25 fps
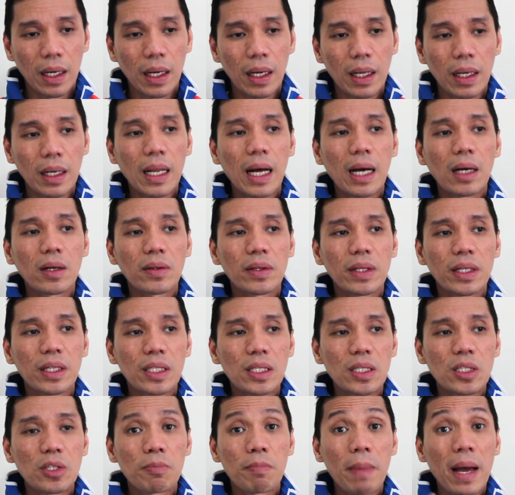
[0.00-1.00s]
allow
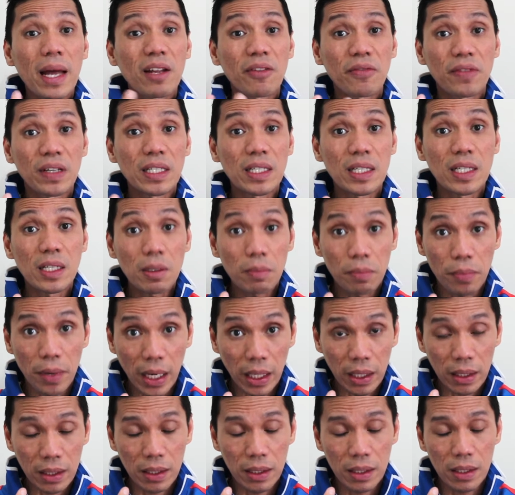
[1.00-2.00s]
this to manifest in our
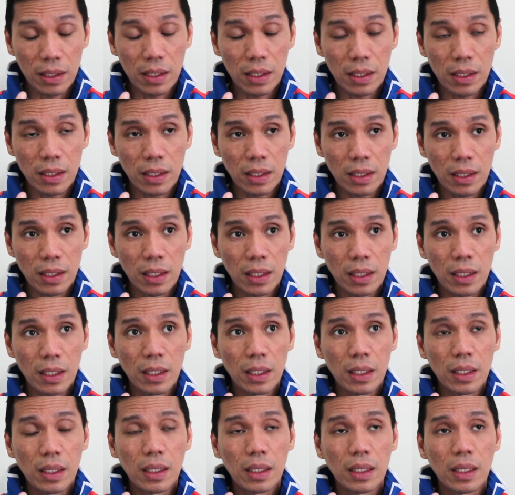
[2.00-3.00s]
practice,
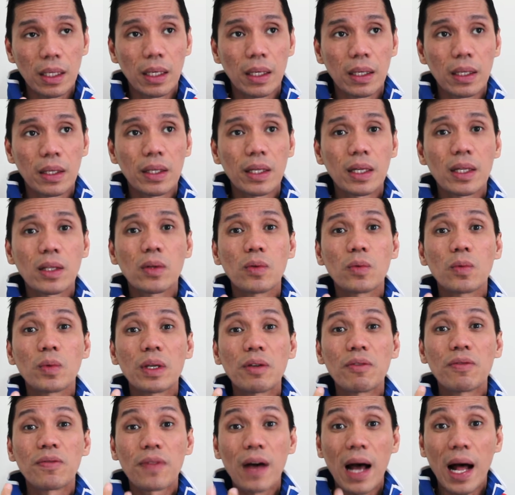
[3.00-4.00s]
then
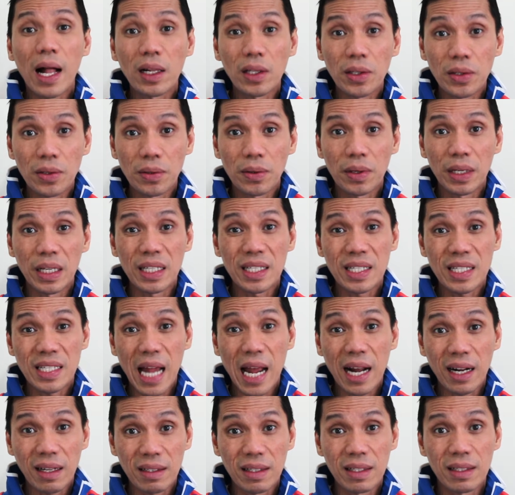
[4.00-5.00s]
we value its
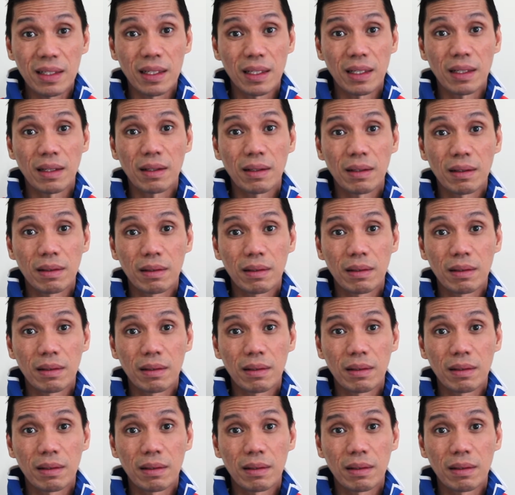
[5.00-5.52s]
sanctity.